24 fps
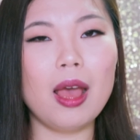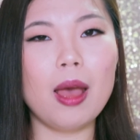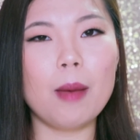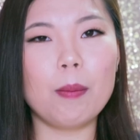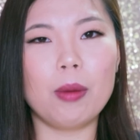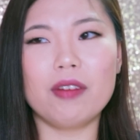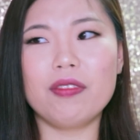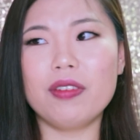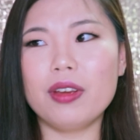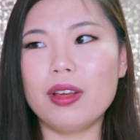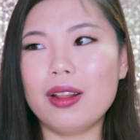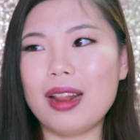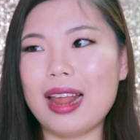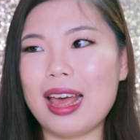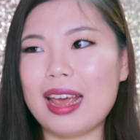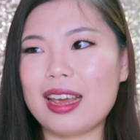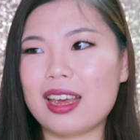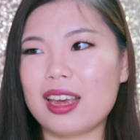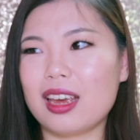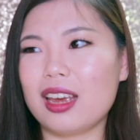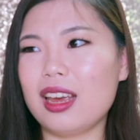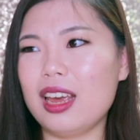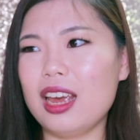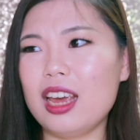But I feel
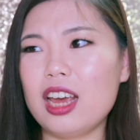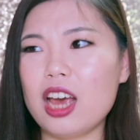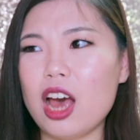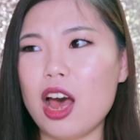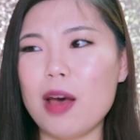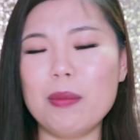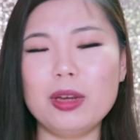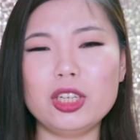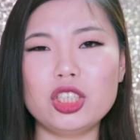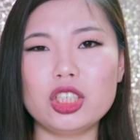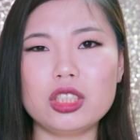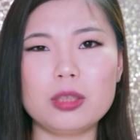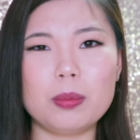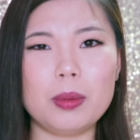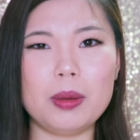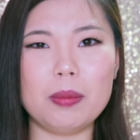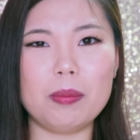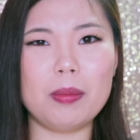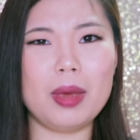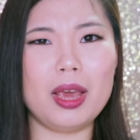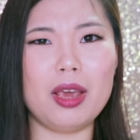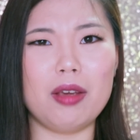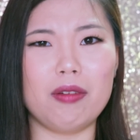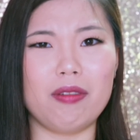like it can't just be
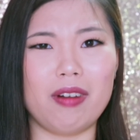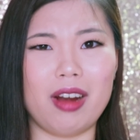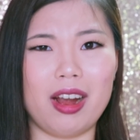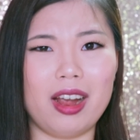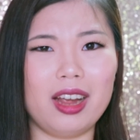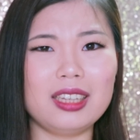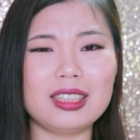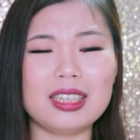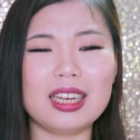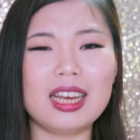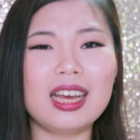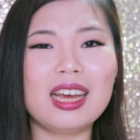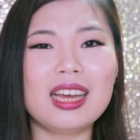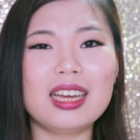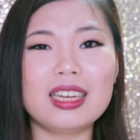me, right?